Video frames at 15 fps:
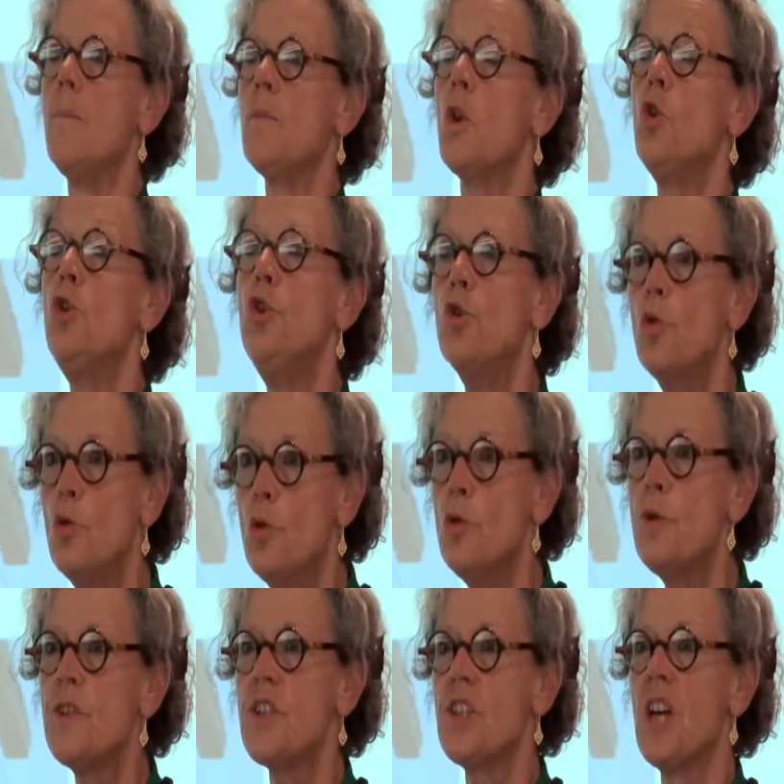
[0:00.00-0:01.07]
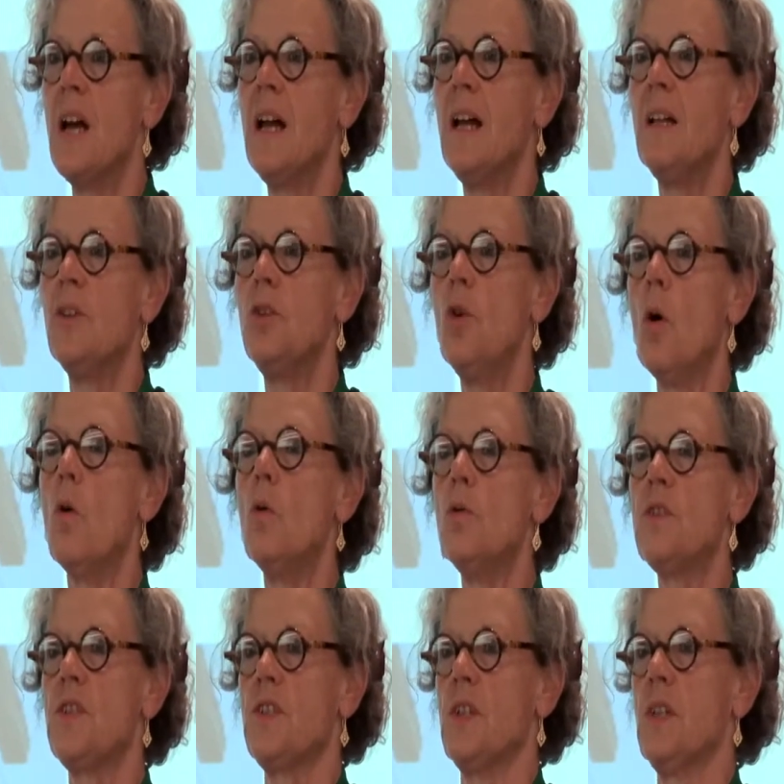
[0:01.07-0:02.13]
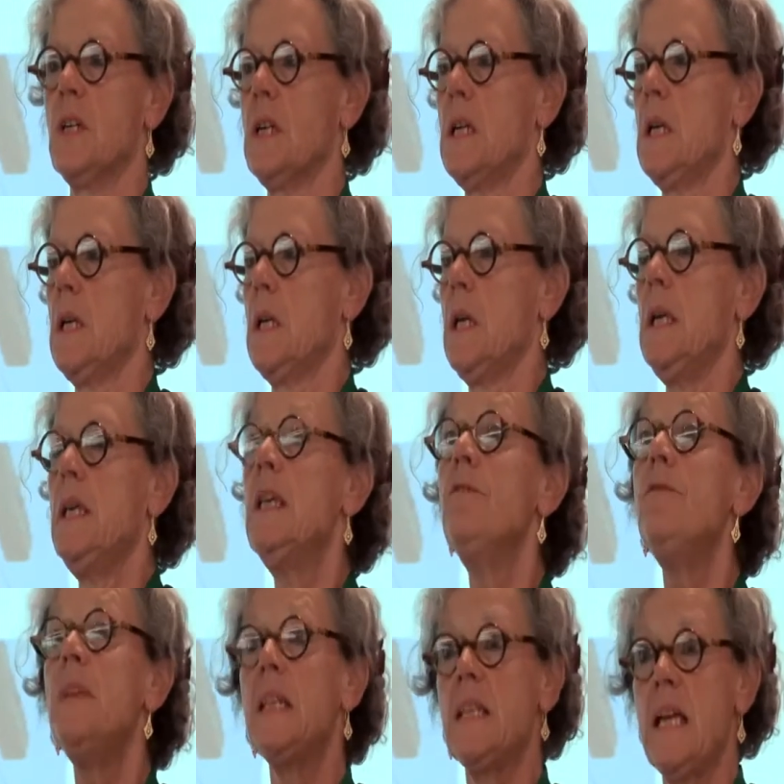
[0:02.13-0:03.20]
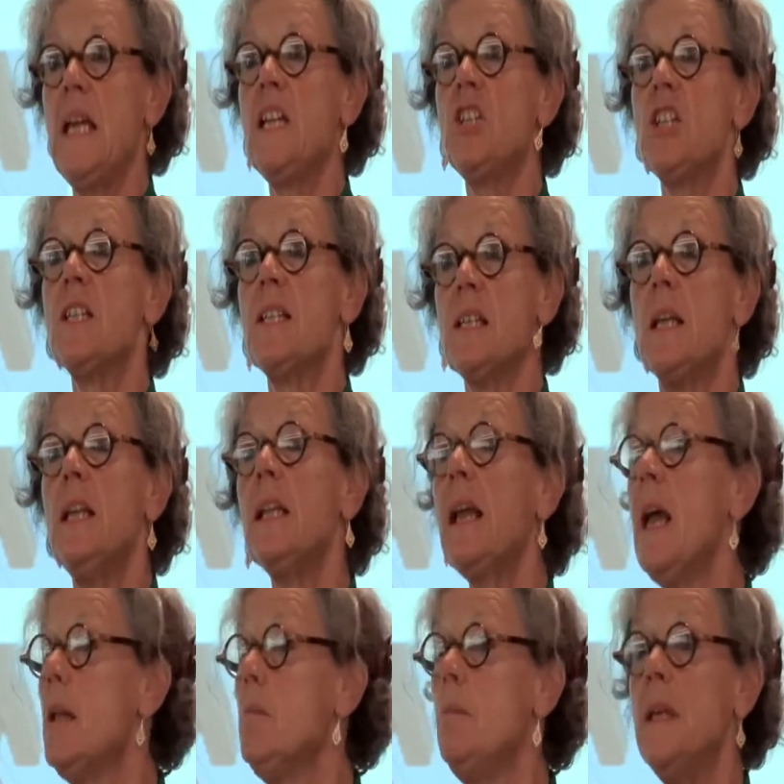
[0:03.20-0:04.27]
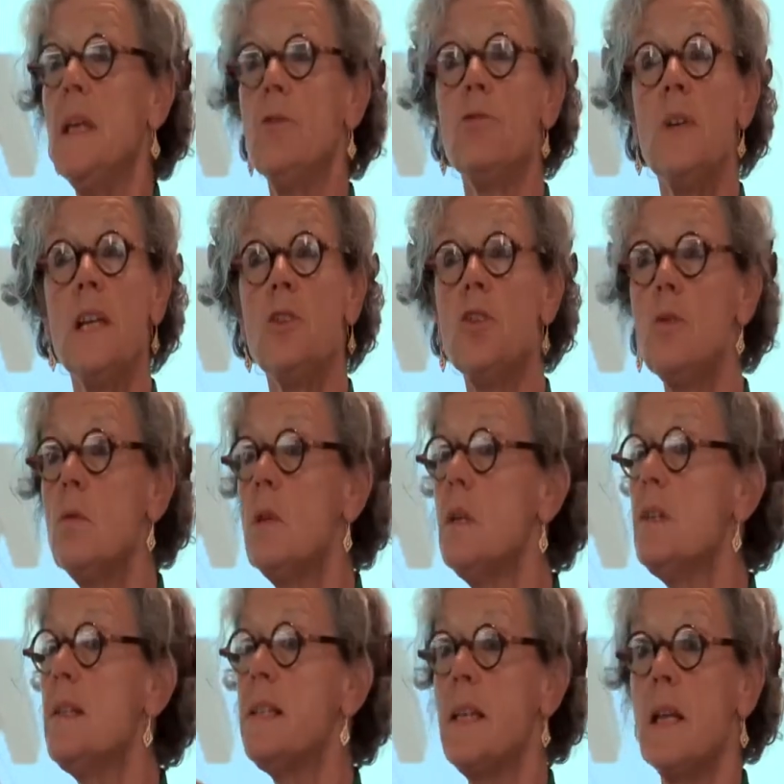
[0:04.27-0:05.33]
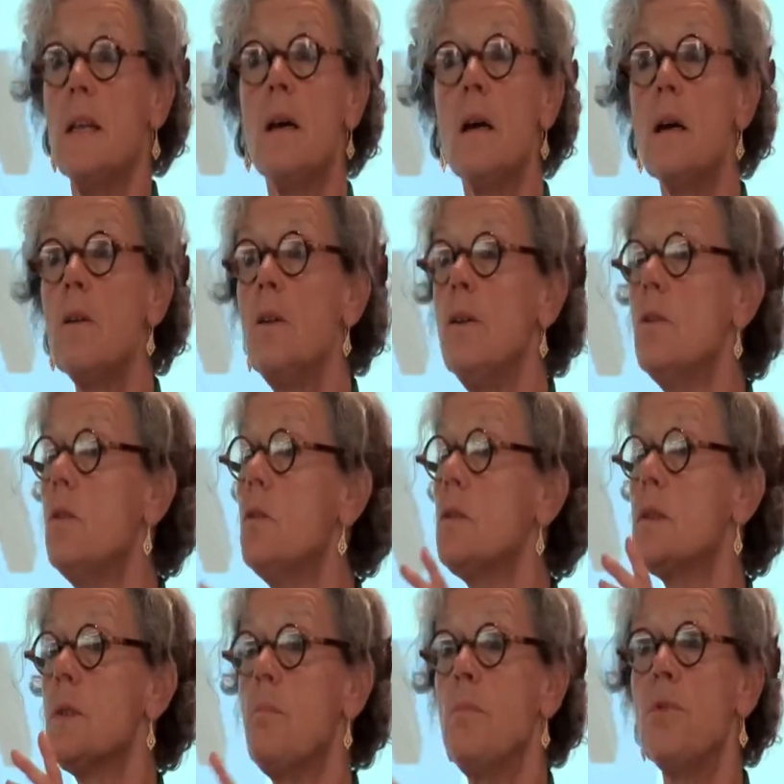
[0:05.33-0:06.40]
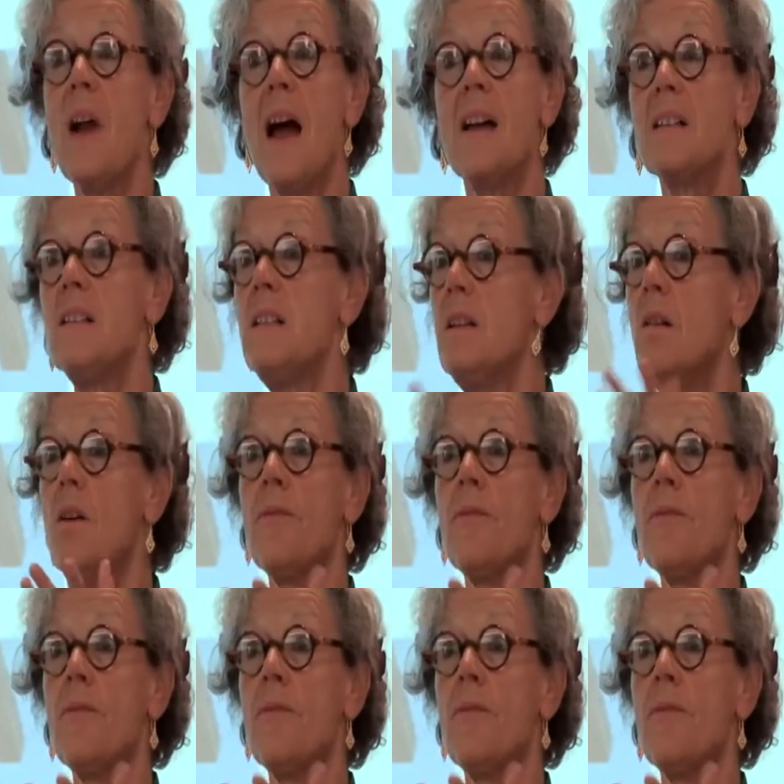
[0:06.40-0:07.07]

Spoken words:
use those invitations. It can be rituals, scenarios, practices,